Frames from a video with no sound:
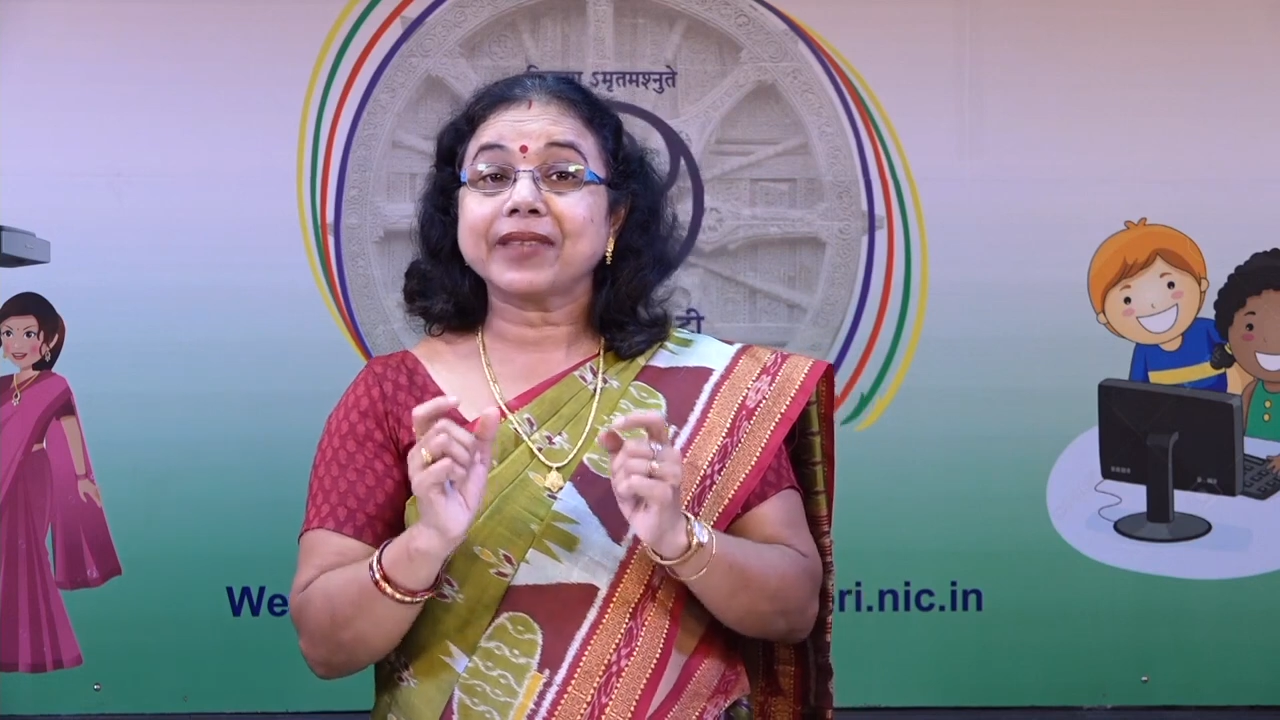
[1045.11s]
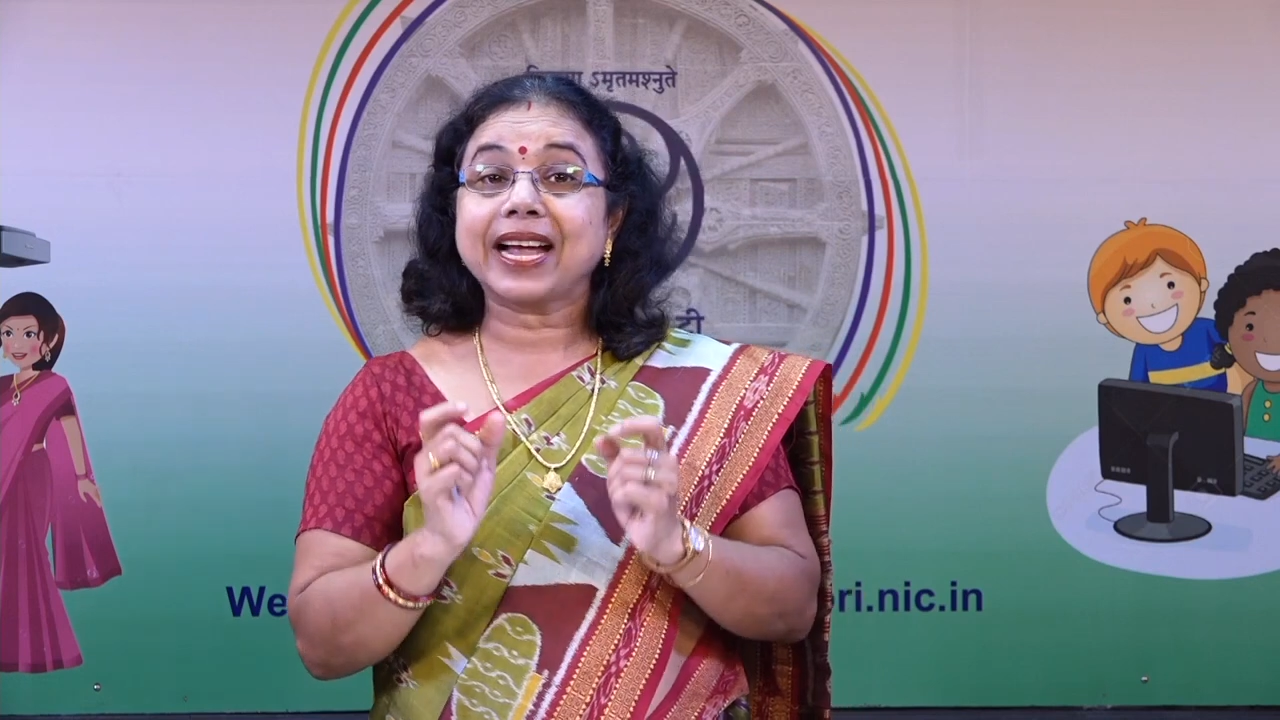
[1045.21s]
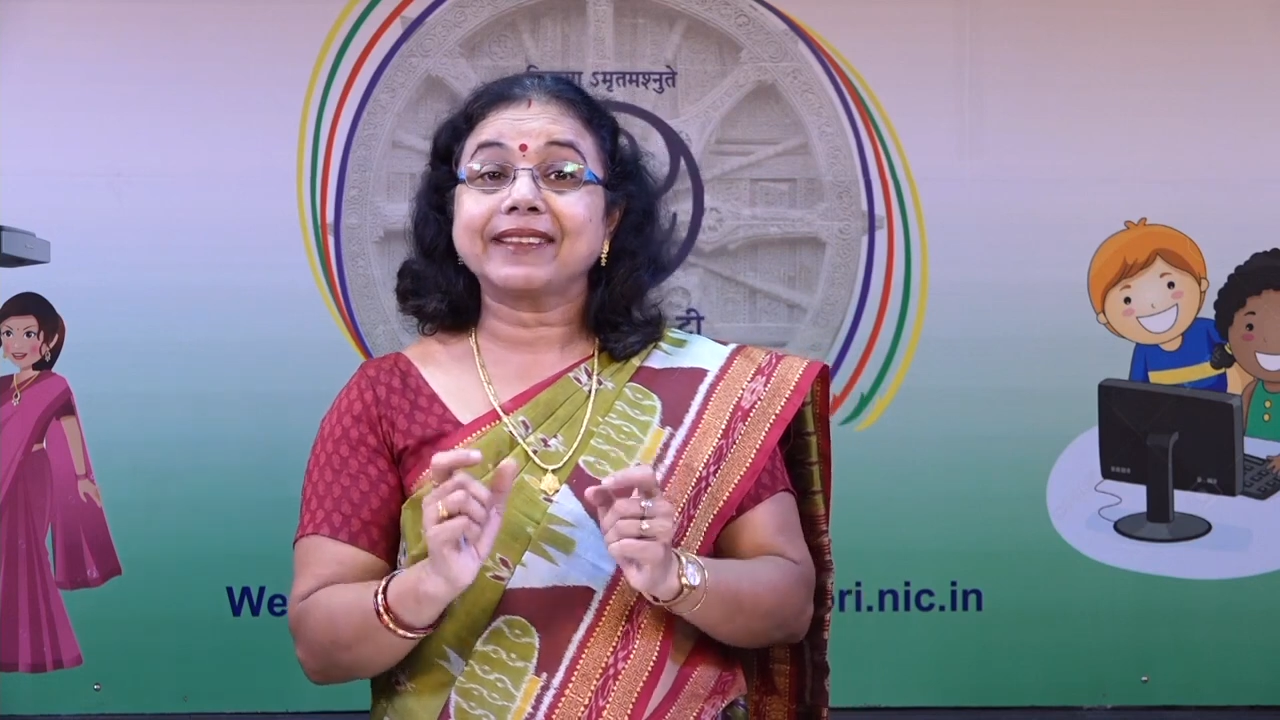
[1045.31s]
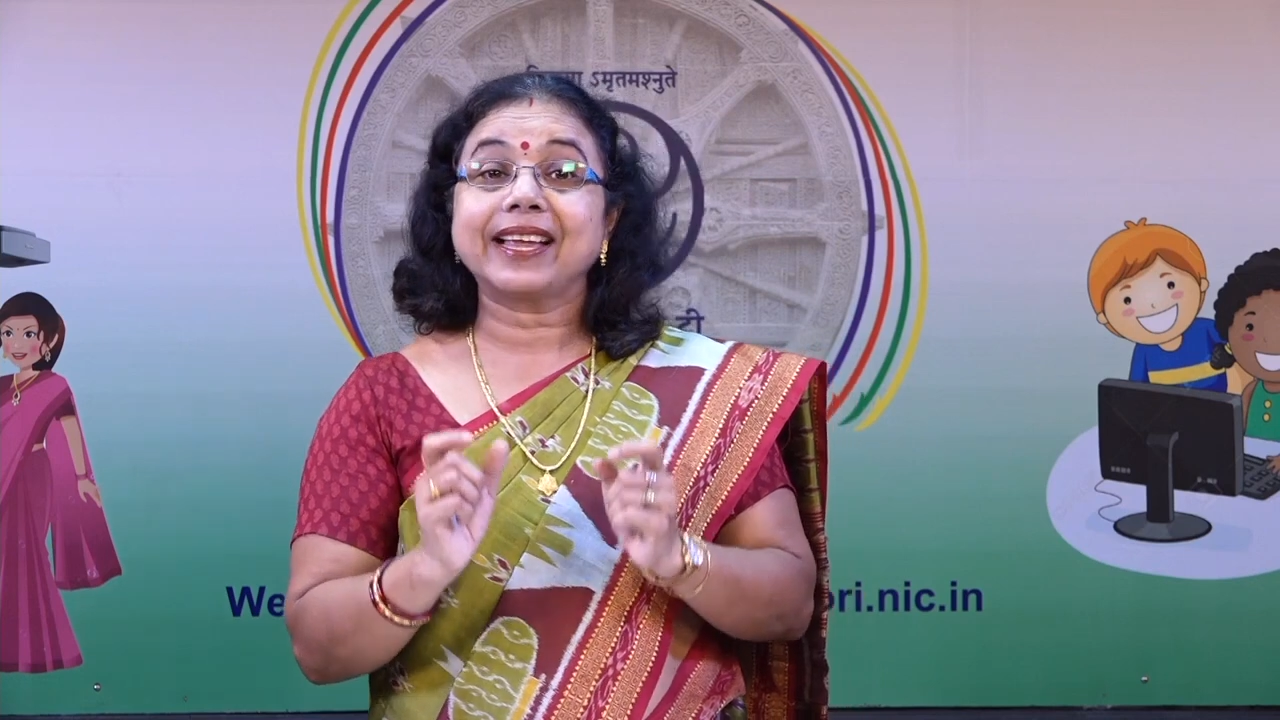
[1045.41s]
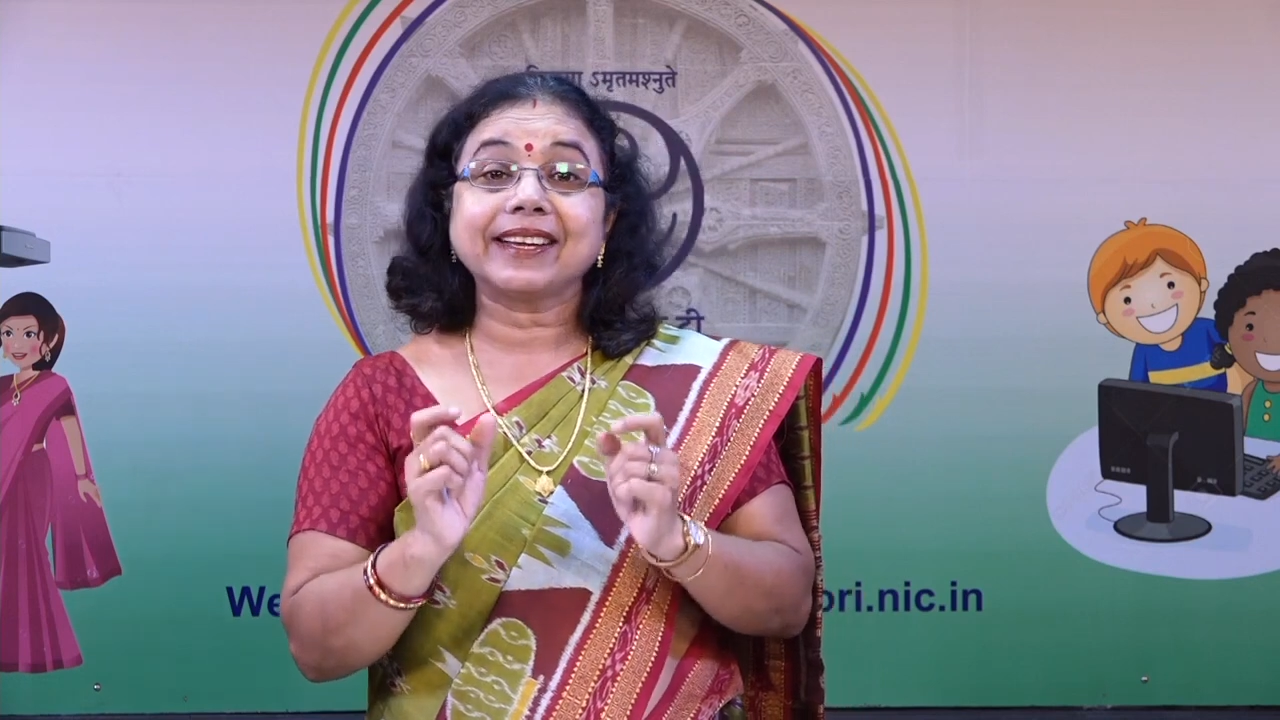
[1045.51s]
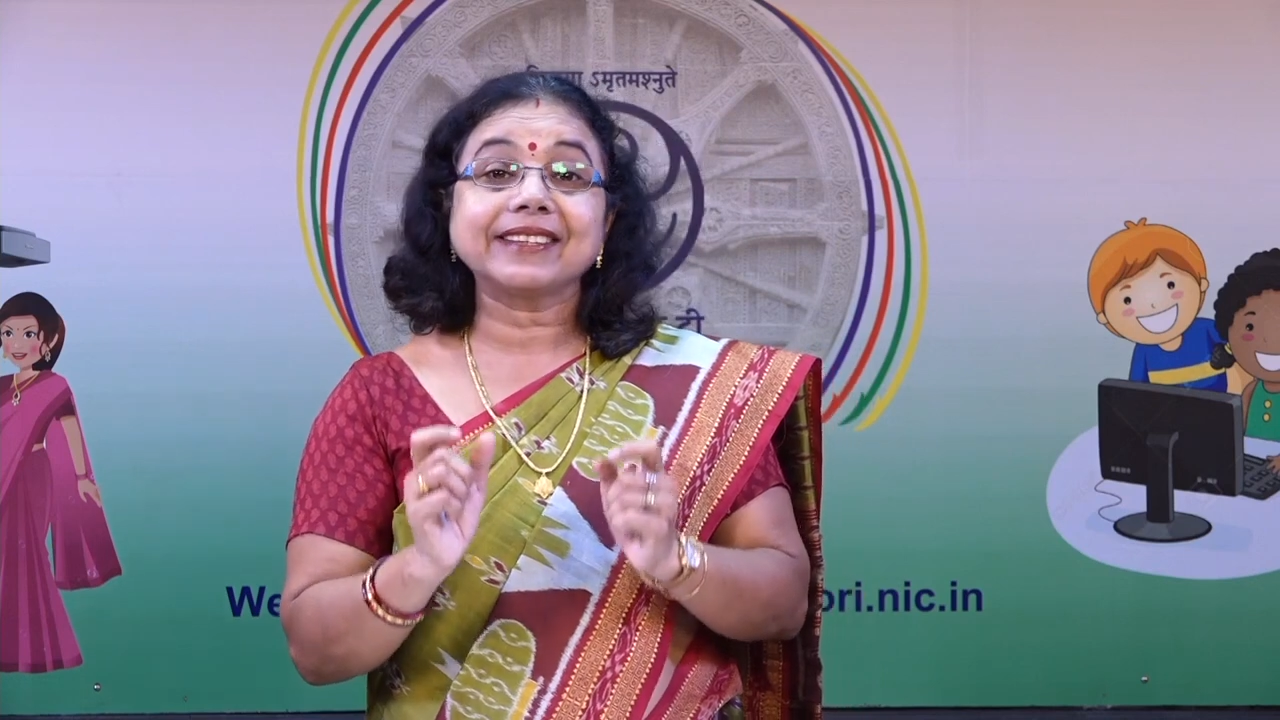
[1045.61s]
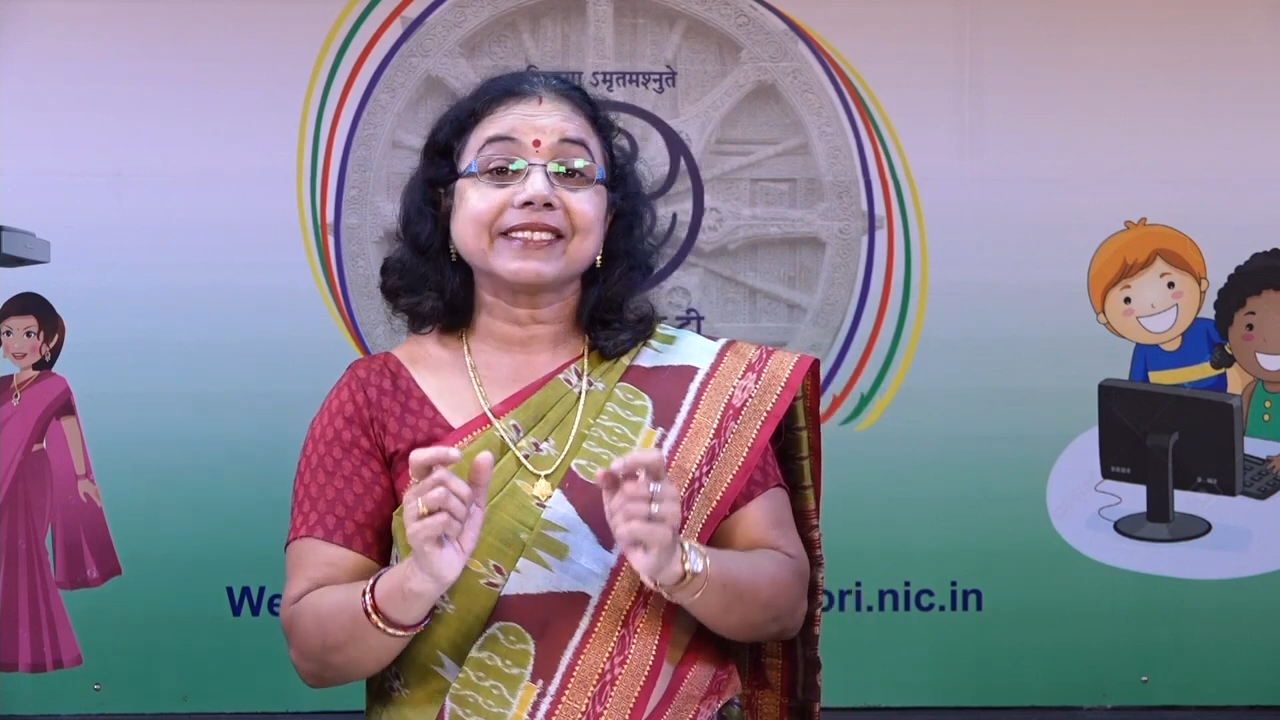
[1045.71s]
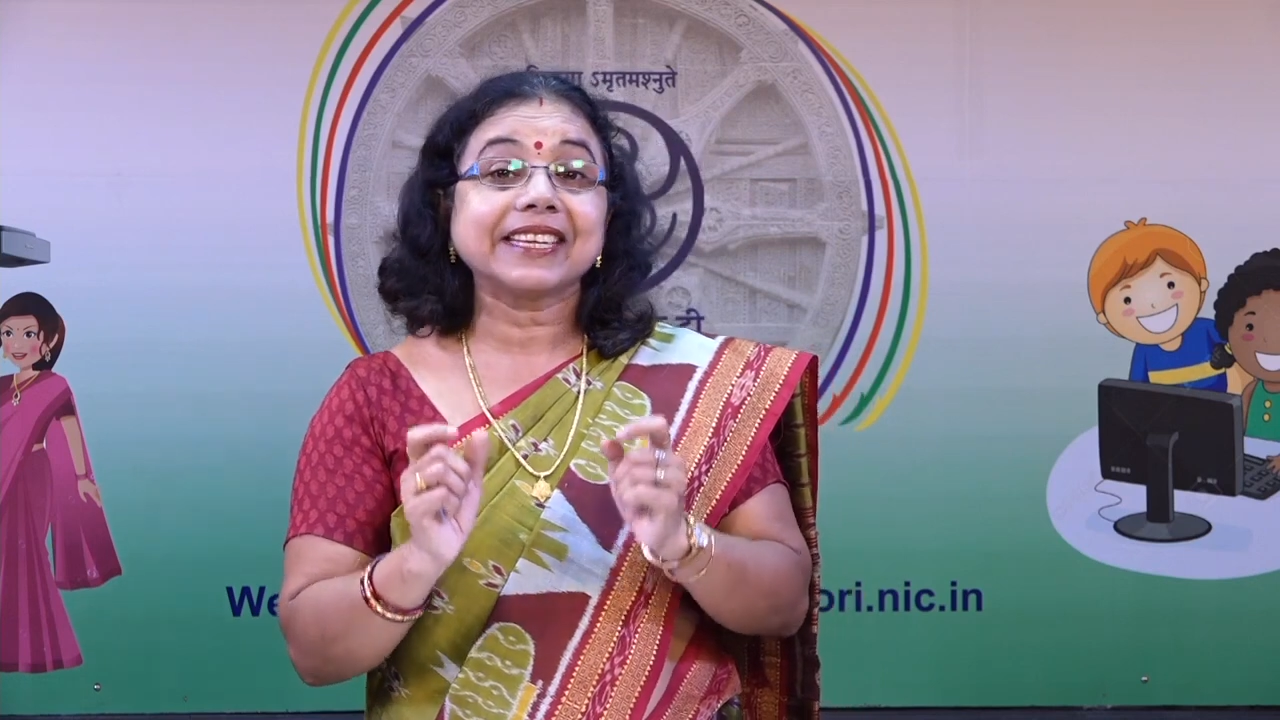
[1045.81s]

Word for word: that there is